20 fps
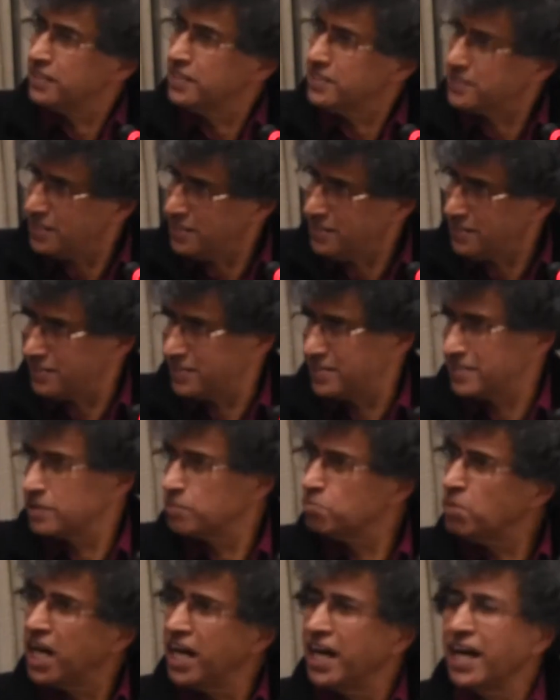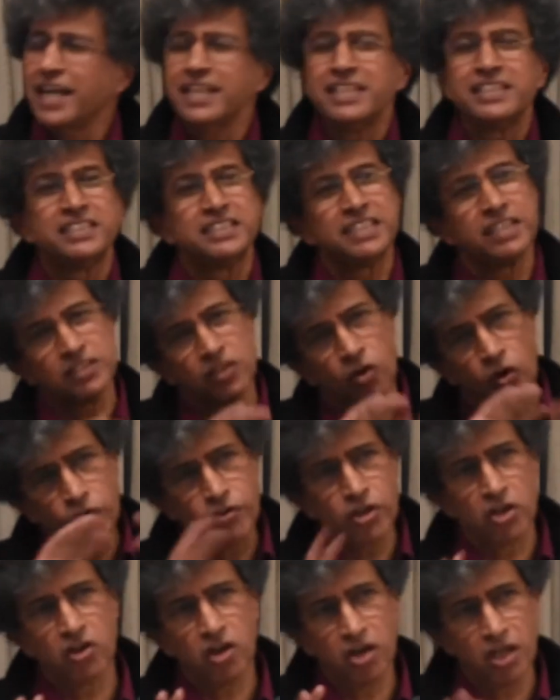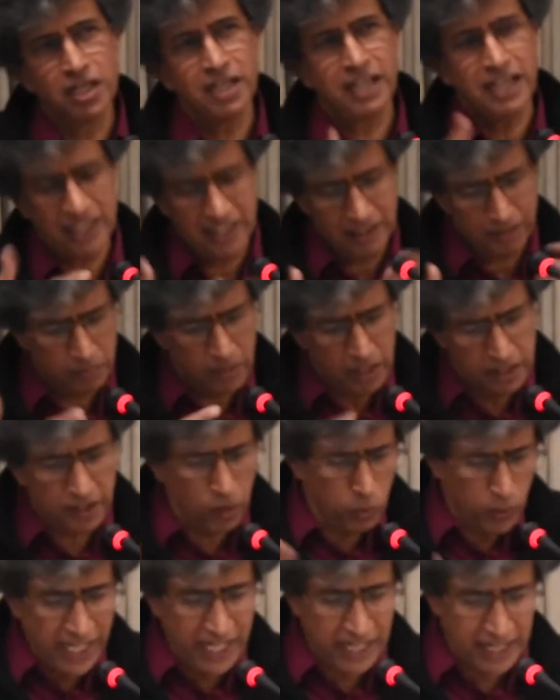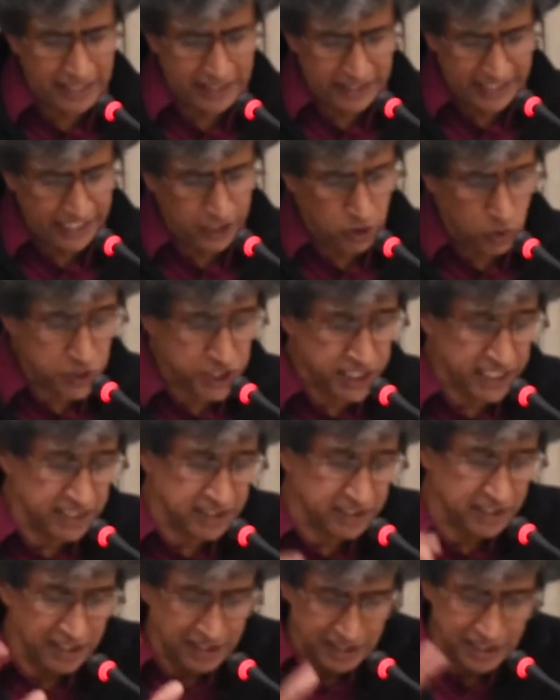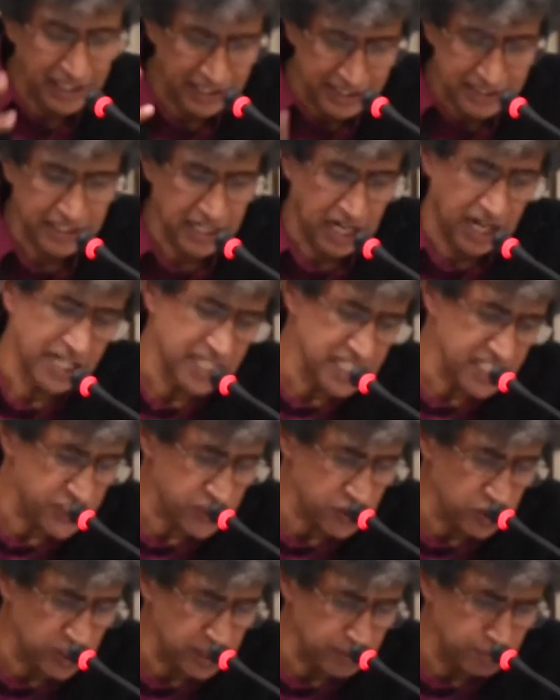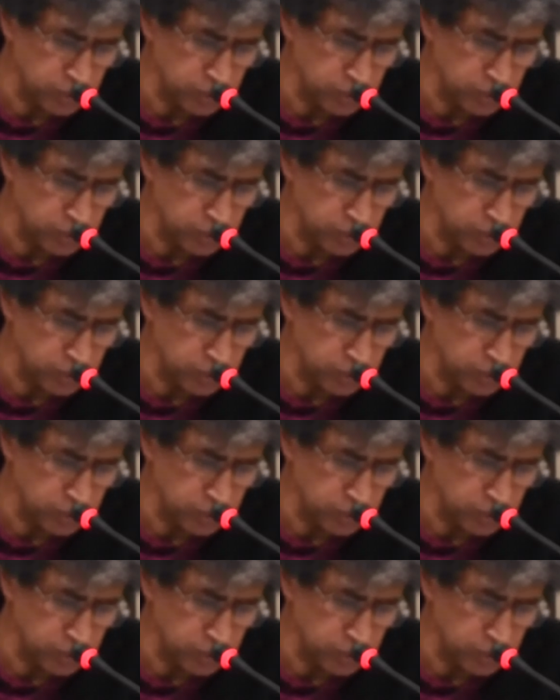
This is my overall, the way I negotiate and understood the